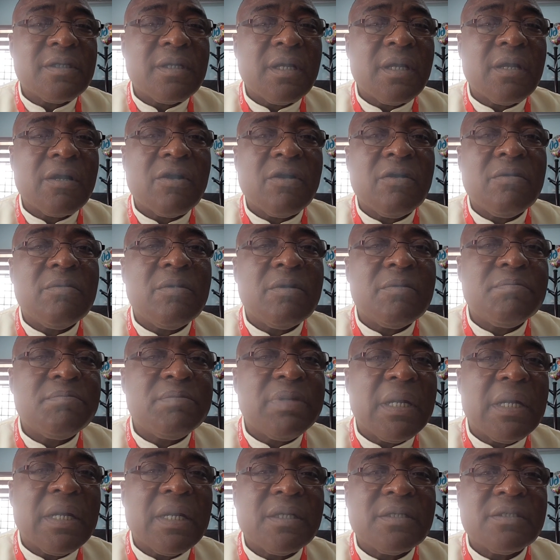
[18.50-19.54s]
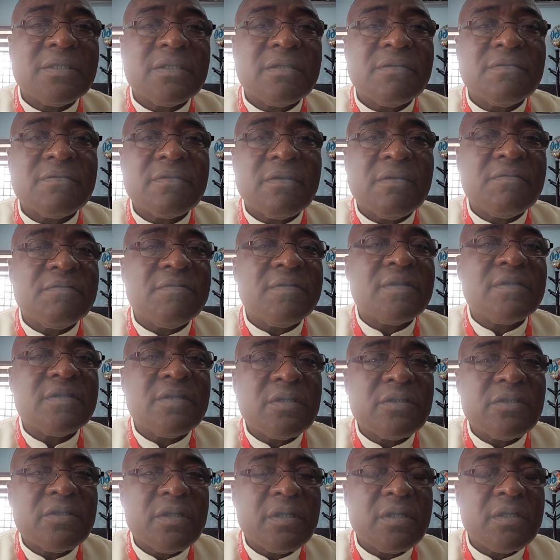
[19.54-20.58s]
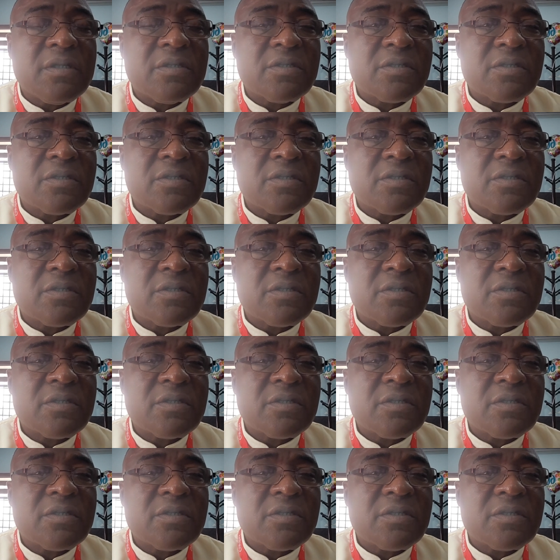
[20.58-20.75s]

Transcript: in our common balance of conversational